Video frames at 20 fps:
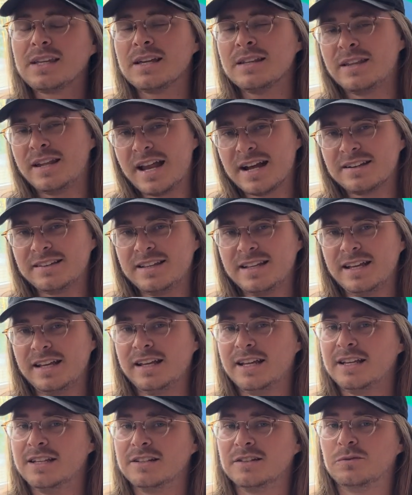The next thing
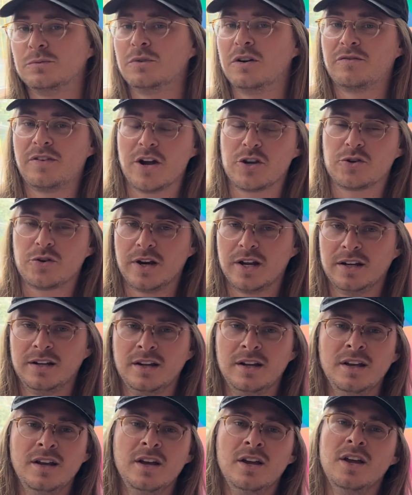is refresh rate.
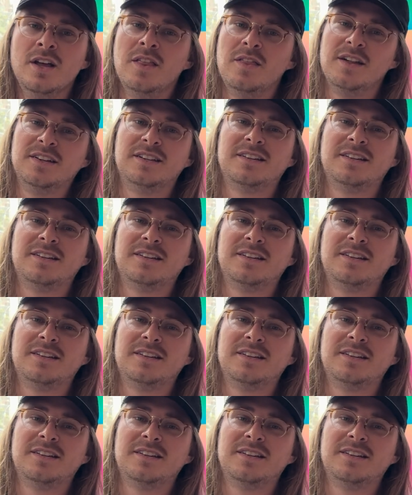This